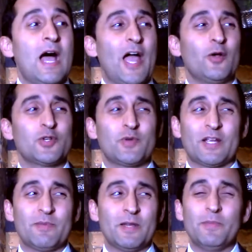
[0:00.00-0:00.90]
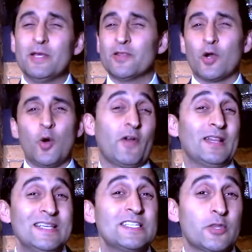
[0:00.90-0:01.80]
I always recommend to be in their home at
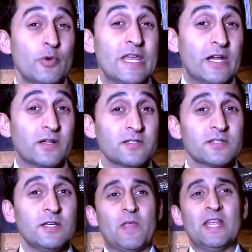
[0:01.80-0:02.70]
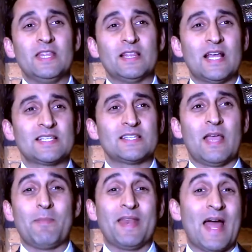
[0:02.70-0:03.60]
least three years. Anything less than
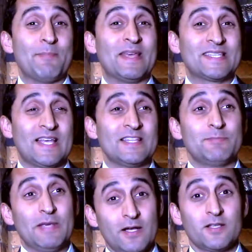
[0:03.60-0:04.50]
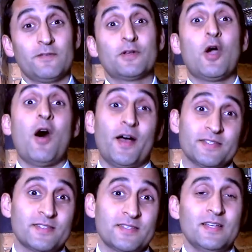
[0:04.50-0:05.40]
that may not make sense because of
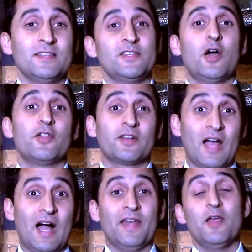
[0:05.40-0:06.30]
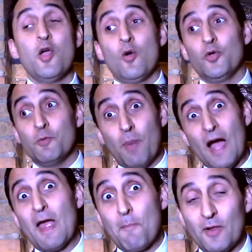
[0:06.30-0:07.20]
costs. It's the other con. When you
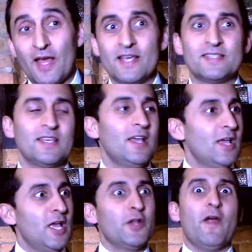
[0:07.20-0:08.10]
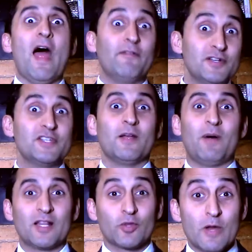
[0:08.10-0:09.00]
buy a place, you're averaging
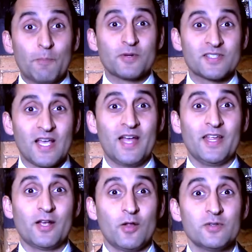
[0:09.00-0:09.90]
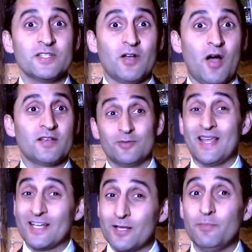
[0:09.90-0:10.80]
about 3% in closing costs.
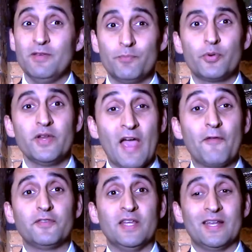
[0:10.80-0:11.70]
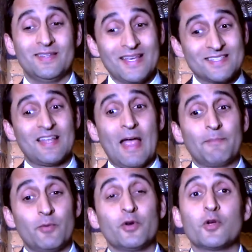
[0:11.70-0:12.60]
That could be pretty hefty and it takes time
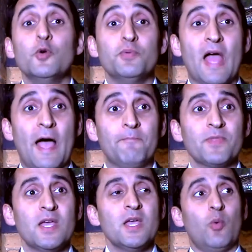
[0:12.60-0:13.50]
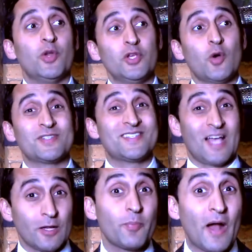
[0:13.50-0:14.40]
to recoup that. When you go
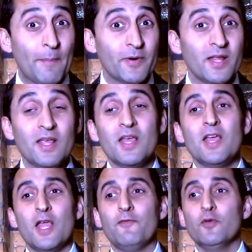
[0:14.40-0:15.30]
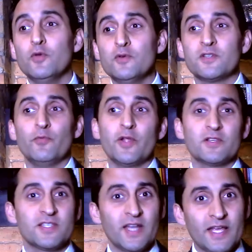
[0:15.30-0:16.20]
sell a property, if you use a real
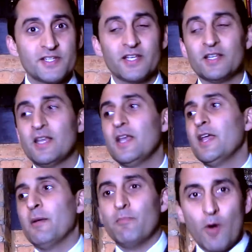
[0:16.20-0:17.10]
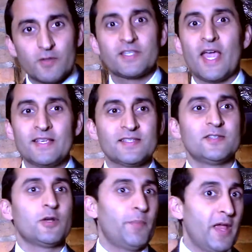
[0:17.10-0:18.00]
estate agent, in most cases
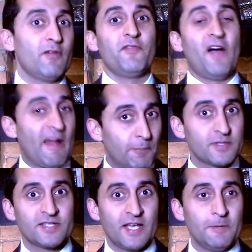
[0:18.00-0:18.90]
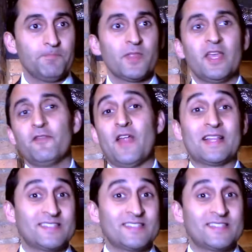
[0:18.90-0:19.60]
you're paying 5% if not